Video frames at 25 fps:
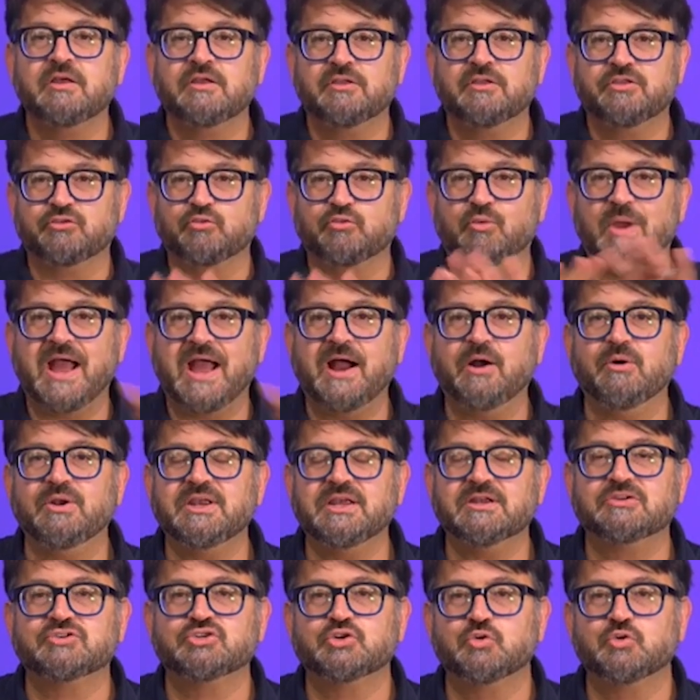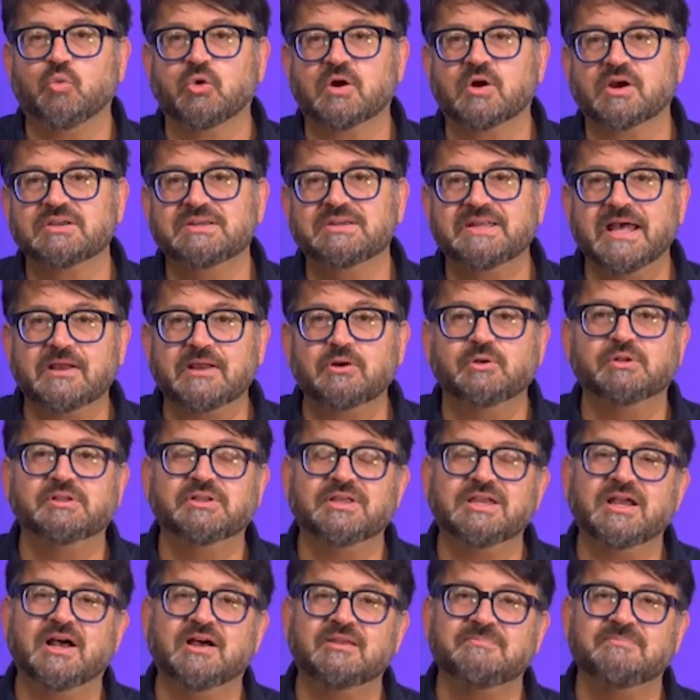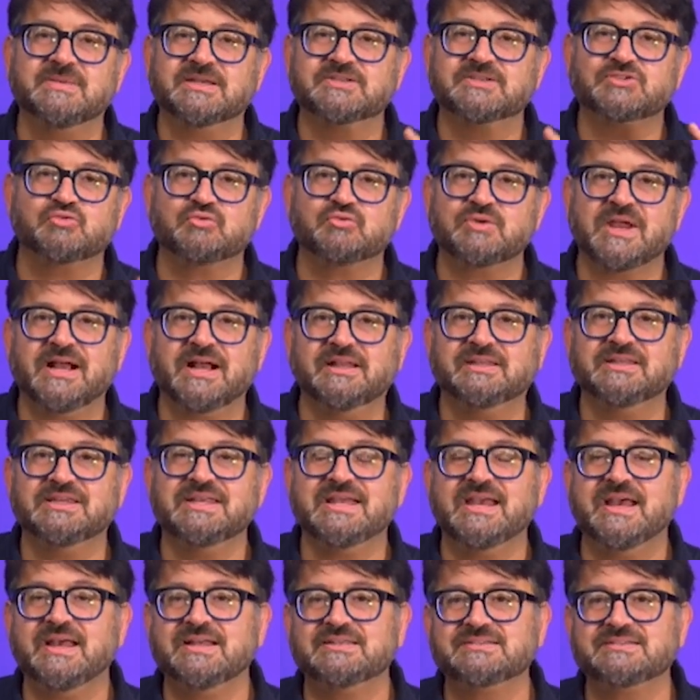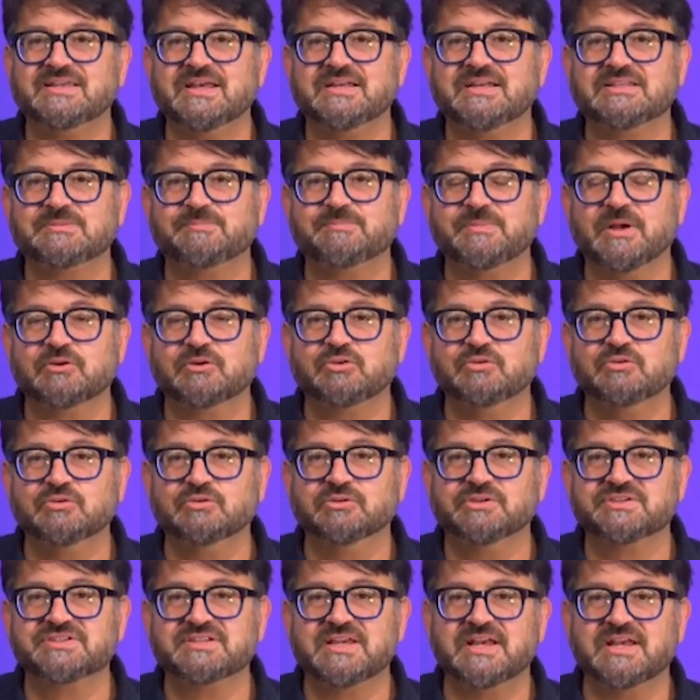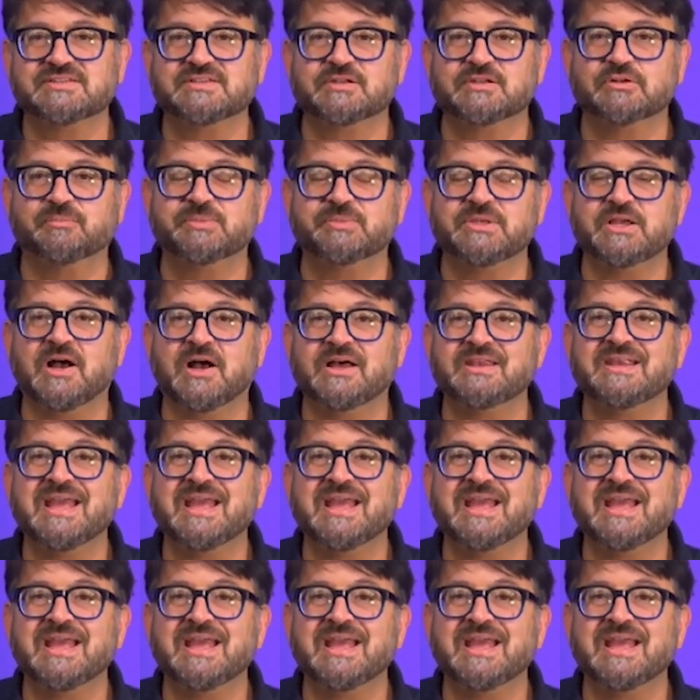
throughout it to work not only on mixed reality headsets, but Google says it'll be